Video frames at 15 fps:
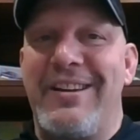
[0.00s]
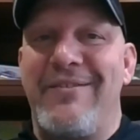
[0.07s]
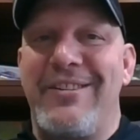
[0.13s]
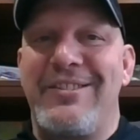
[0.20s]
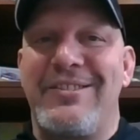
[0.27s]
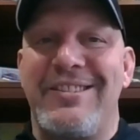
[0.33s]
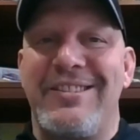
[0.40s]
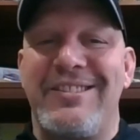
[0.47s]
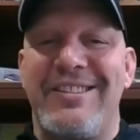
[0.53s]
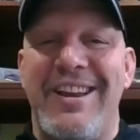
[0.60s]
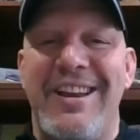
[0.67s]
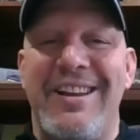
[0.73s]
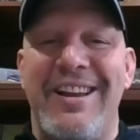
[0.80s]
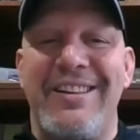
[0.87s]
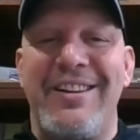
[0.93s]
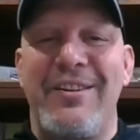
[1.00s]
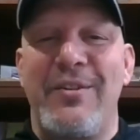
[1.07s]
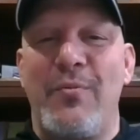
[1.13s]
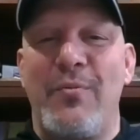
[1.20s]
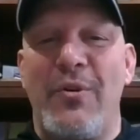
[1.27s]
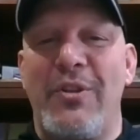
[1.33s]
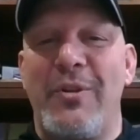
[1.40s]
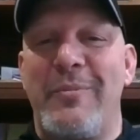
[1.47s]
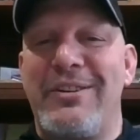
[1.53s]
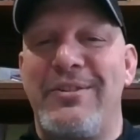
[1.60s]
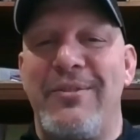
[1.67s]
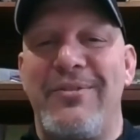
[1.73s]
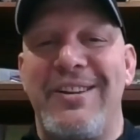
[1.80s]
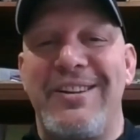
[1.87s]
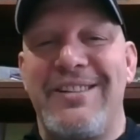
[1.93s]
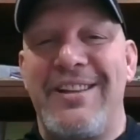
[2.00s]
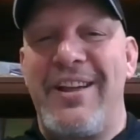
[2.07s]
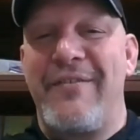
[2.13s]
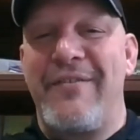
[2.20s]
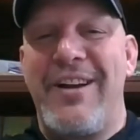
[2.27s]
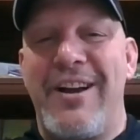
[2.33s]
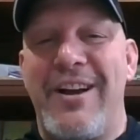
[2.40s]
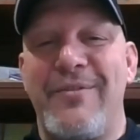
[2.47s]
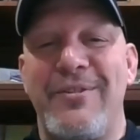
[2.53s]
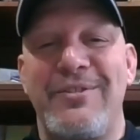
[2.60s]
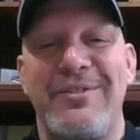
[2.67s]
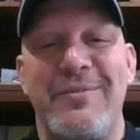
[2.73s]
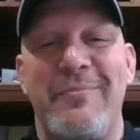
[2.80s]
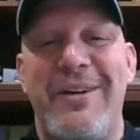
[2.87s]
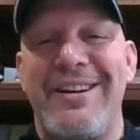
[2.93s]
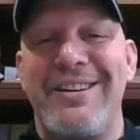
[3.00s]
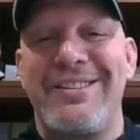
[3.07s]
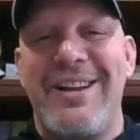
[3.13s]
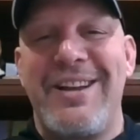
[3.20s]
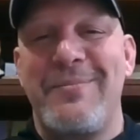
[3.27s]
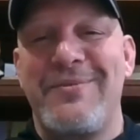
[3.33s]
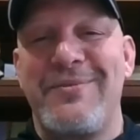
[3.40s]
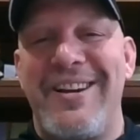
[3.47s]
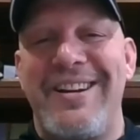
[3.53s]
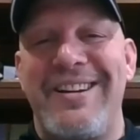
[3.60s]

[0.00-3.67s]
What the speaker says: What's the saying, like at the end of the world there'll be two things left: cockroaches and body shops, right?